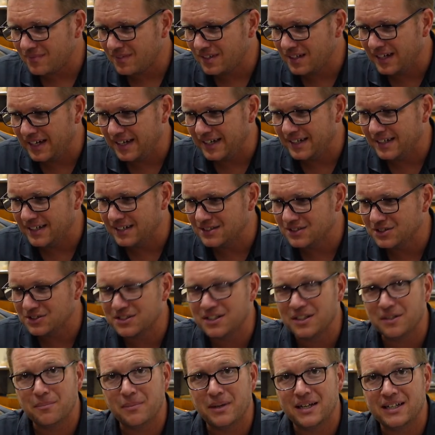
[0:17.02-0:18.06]
I just
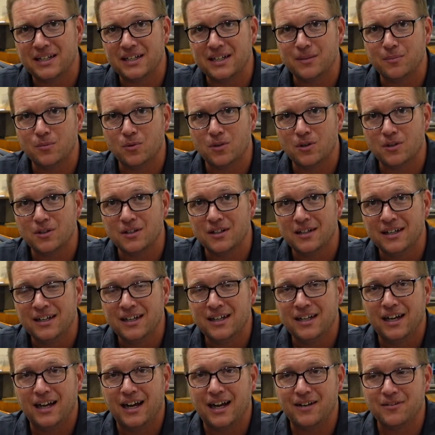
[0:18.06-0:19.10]
didn't make any more. And
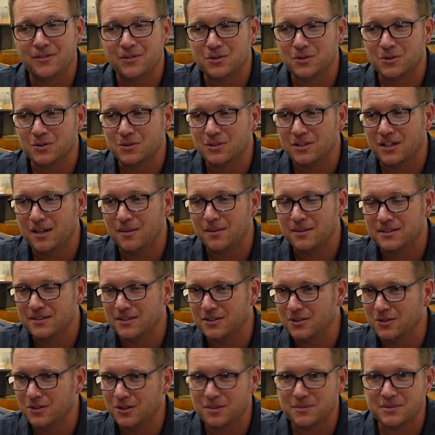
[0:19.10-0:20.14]
I even told Tom, I
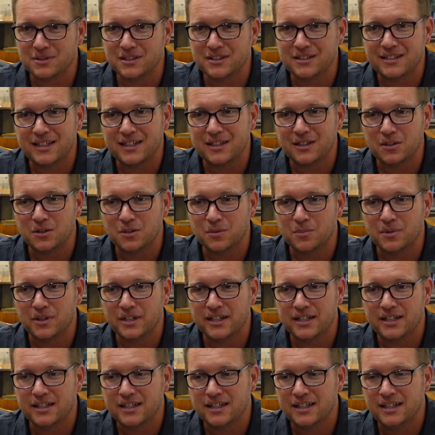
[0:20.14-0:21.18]
said, you know, I'm just going to take a little
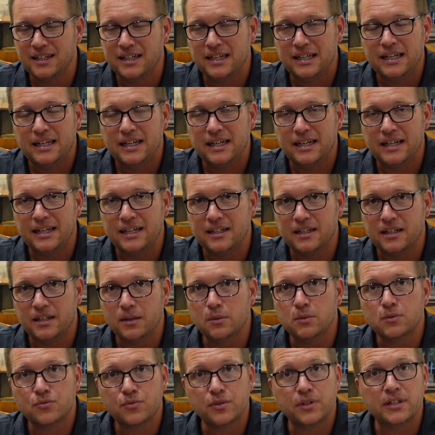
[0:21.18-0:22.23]
break. And it
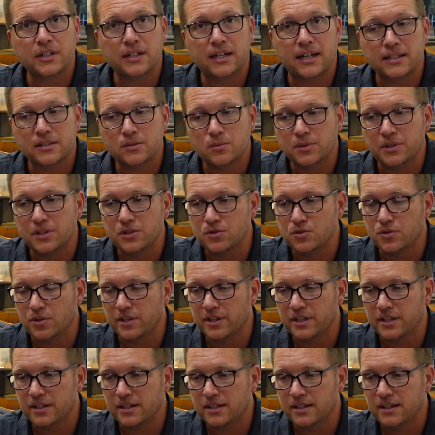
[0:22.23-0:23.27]
was really nice. We
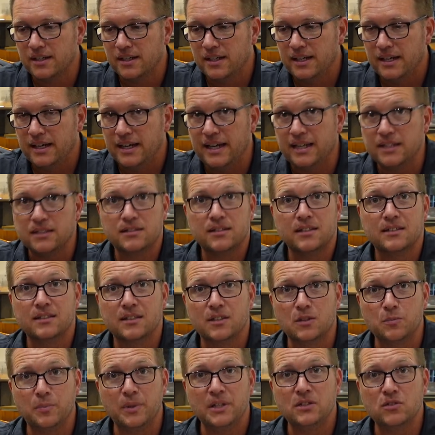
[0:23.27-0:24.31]
enjoyed it. And since
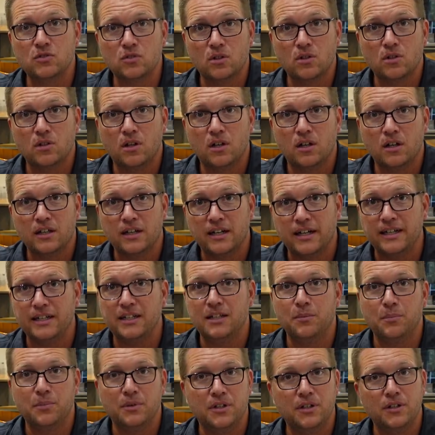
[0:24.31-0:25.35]
it's been so long and I need
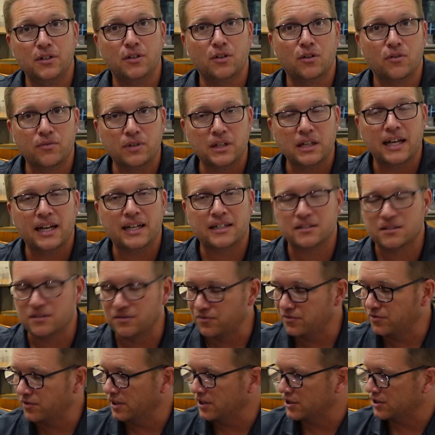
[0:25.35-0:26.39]
to be, you know, relaxed and
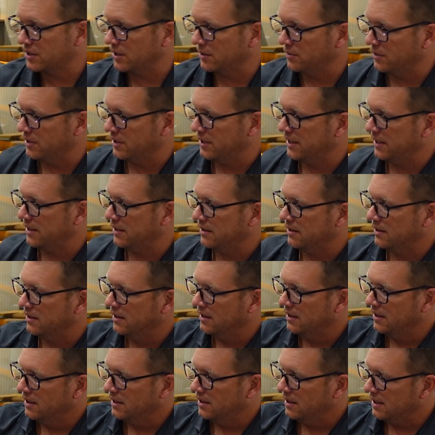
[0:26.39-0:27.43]
fresh, I went ahead
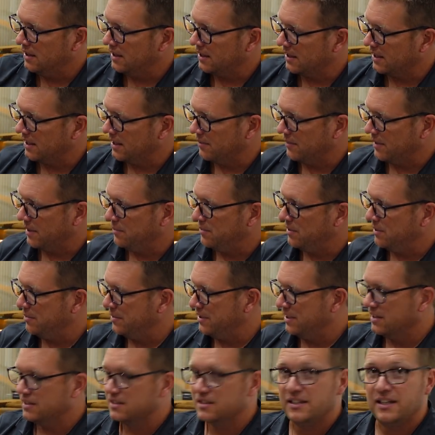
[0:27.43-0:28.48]
and got my
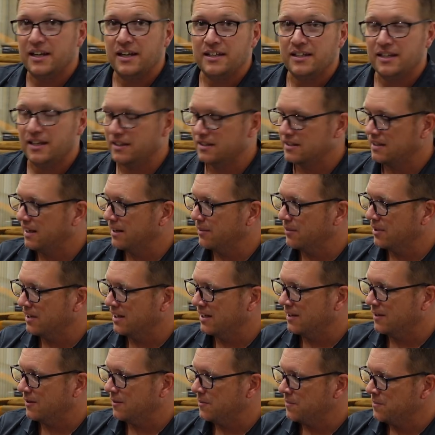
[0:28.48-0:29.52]
BBSE 88 table
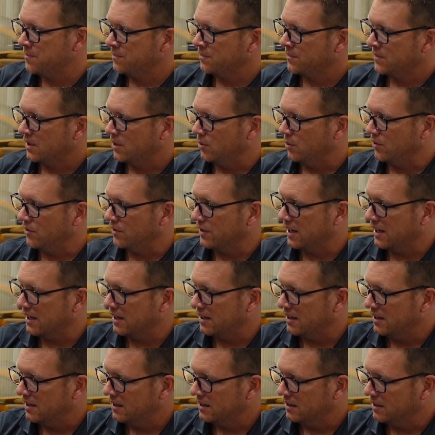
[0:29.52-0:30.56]
out. We've
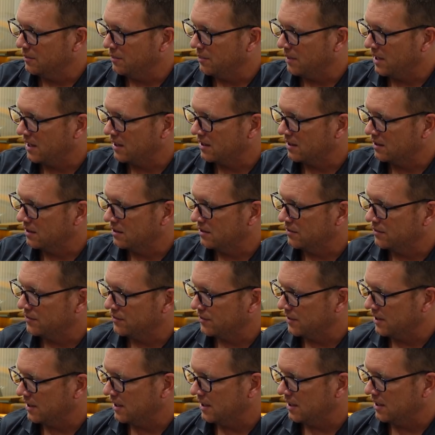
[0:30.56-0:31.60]
got the bottle
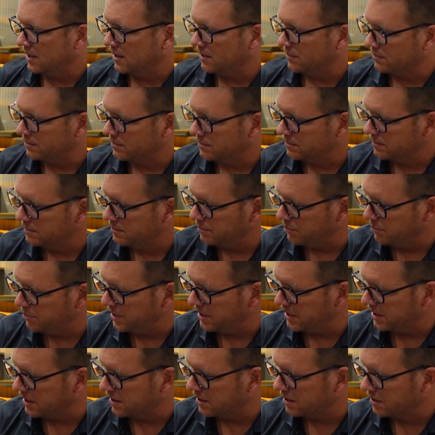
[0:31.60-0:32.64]
of
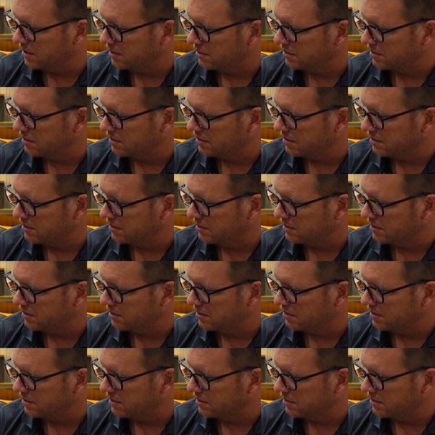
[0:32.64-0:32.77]
big,